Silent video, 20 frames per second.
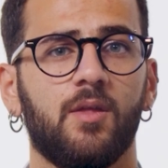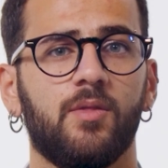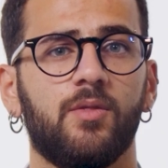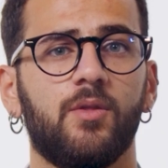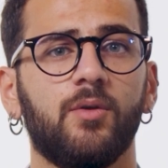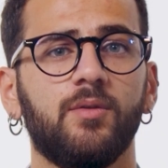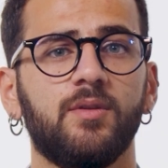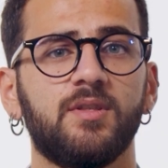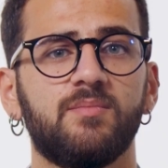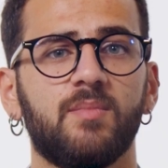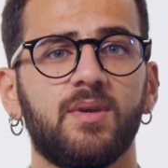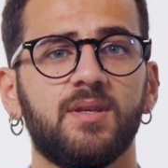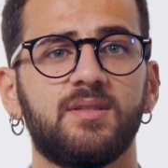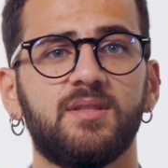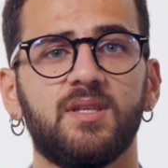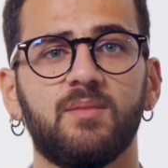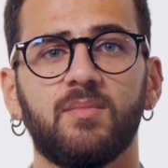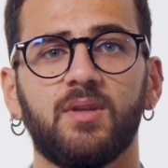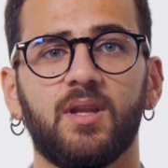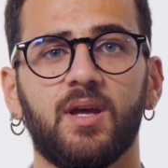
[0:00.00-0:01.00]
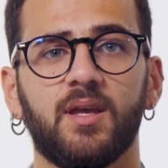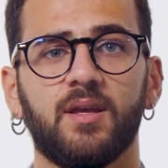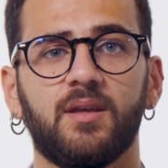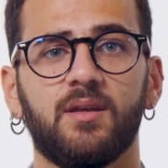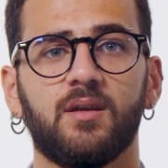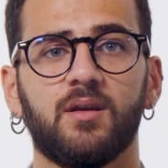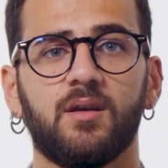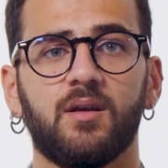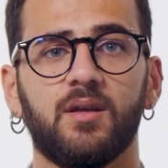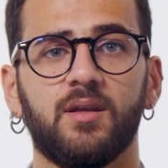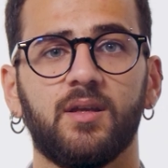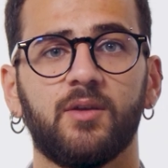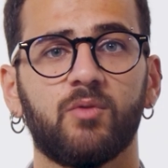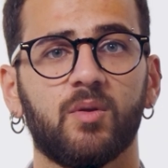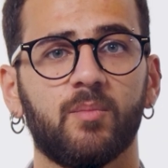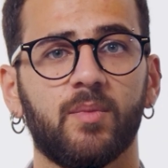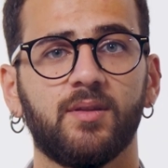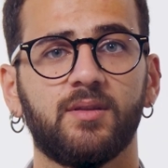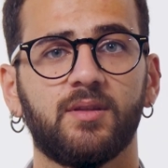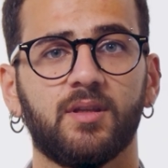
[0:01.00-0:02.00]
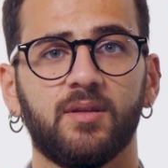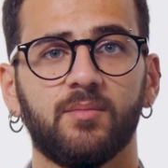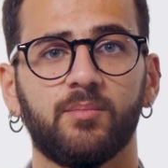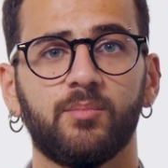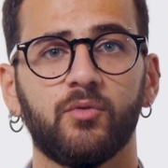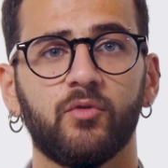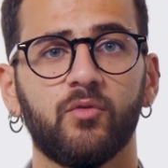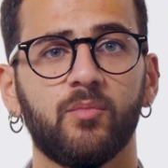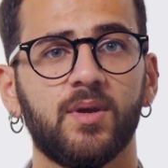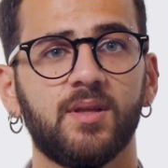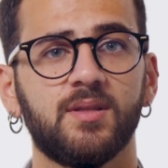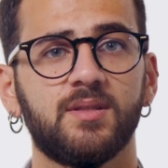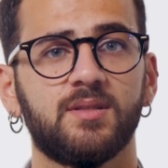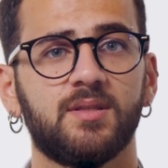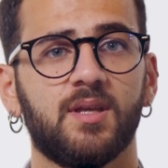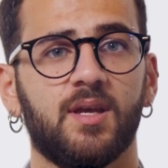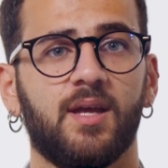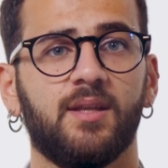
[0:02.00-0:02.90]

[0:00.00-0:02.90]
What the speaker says: Though this may seem like incremental improvements,